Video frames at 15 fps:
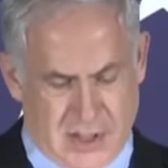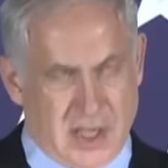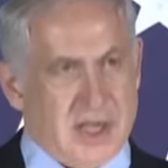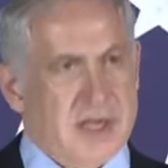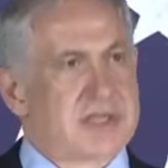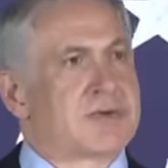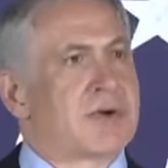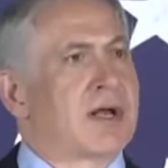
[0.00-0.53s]

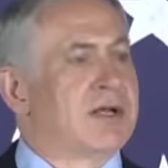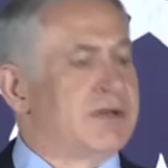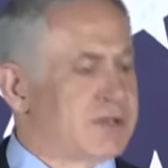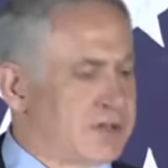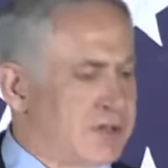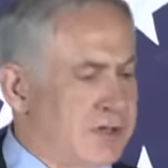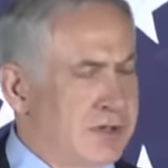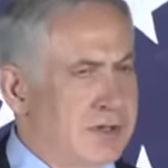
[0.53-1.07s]
And Israel, in
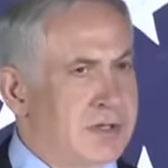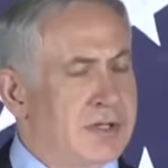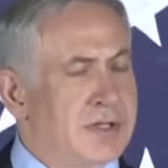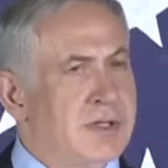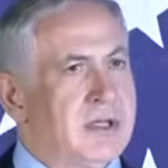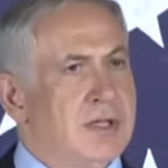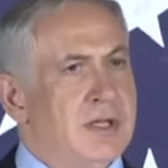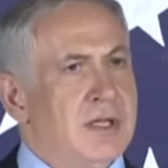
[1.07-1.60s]
turn,
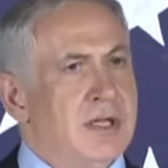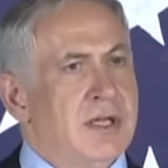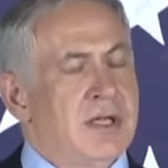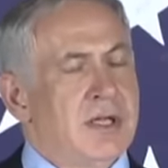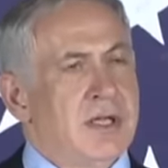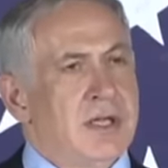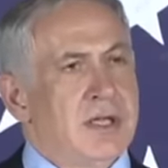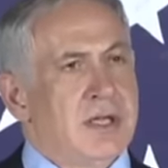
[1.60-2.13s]

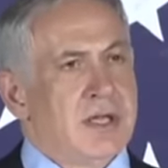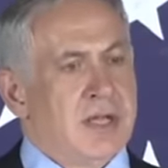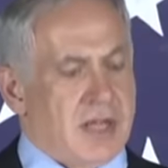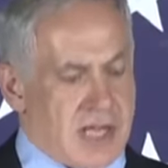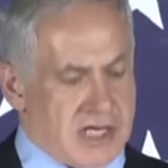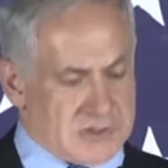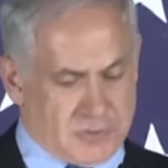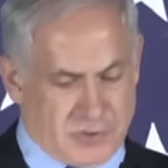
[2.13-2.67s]

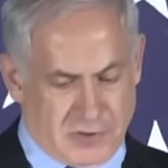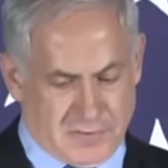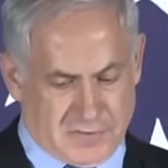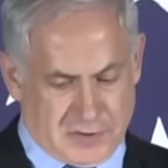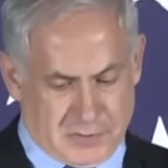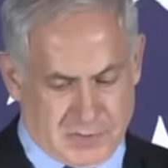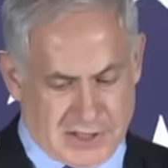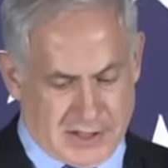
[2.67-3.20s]
has
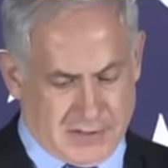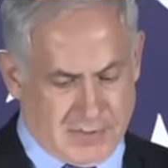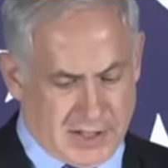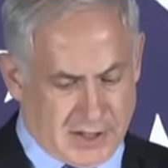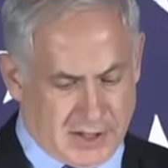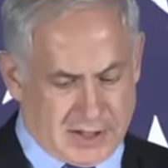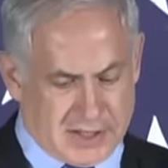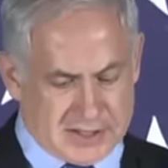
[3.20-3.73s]
proved to be
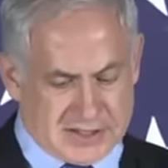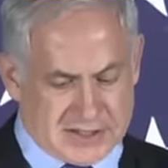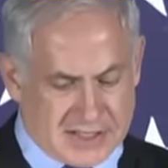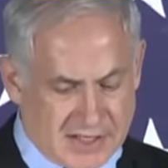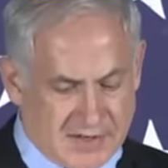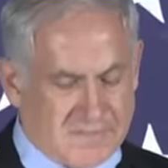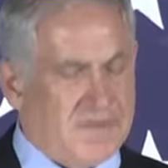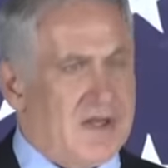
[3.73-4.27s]
America's
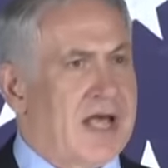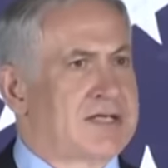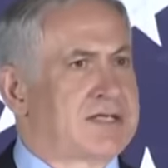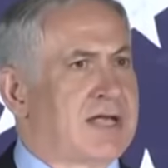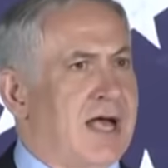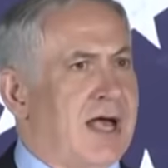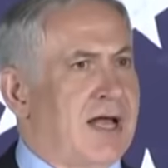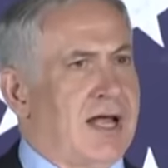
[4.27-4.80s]

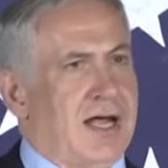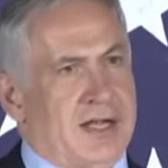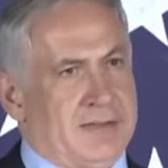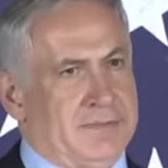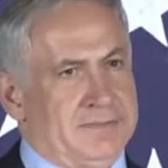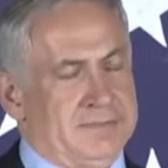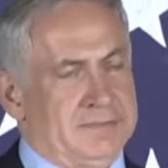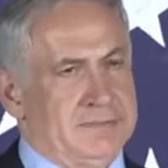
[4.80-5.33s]
steadfast ally,
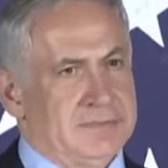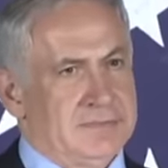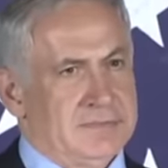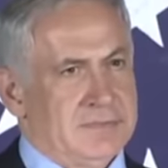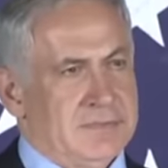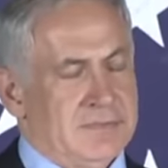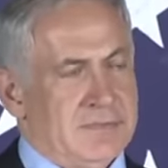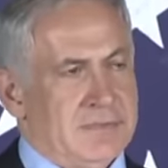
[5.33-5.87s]

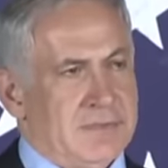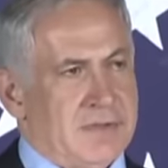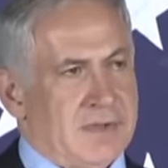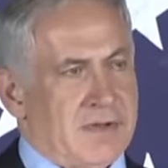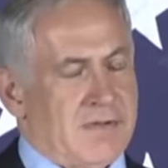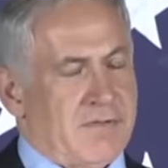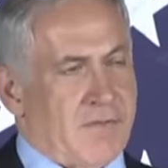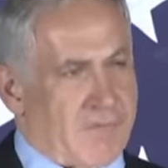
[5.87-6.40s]

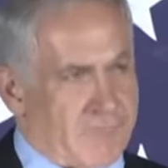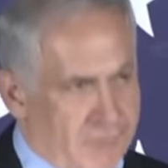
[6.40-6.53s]
a